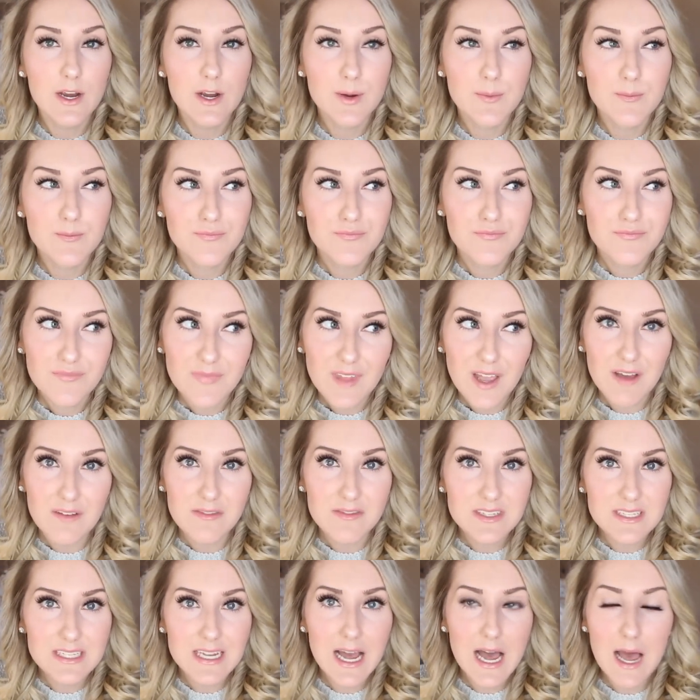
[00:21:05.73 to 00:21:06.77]
here of
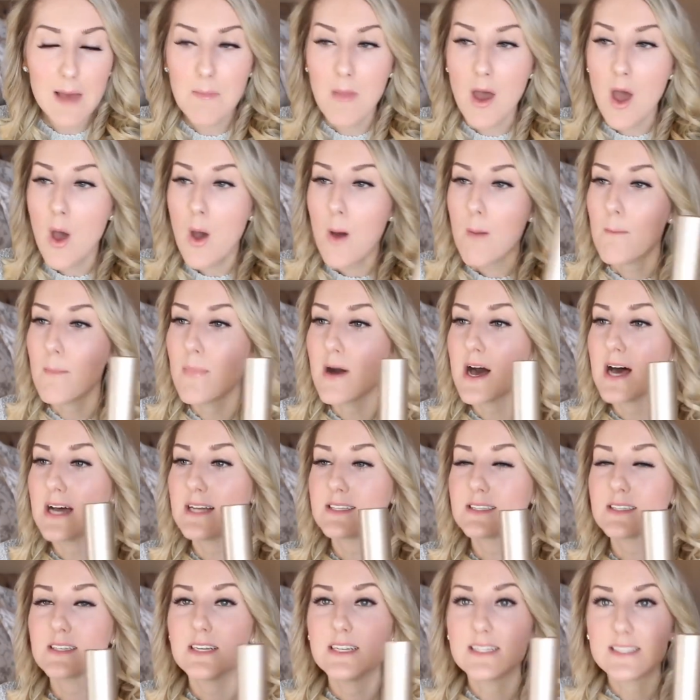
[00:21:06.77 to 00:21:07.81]
the time,
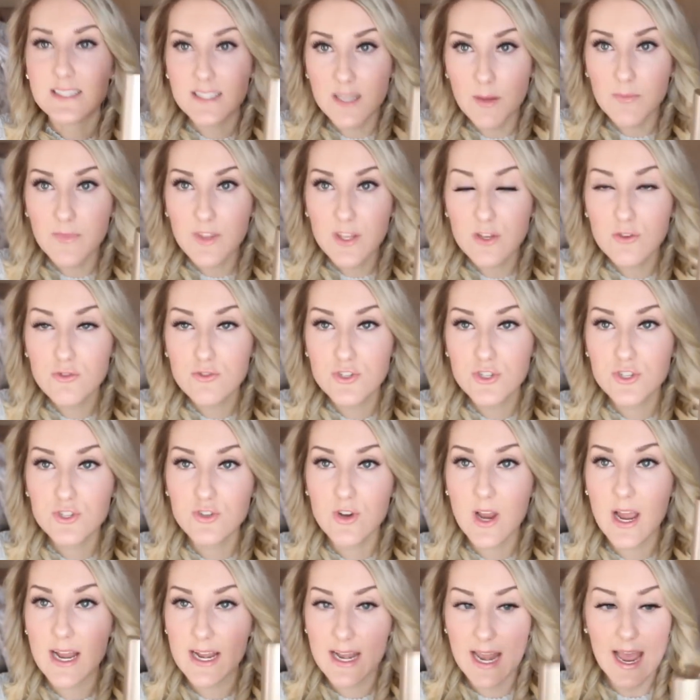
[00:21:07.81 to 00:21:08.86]
but it's something you should
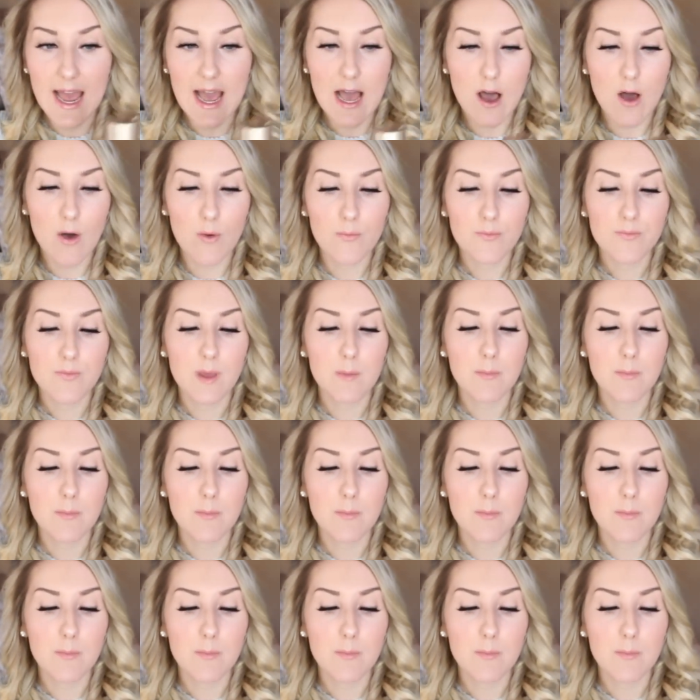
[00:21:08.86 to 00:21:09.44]
try now.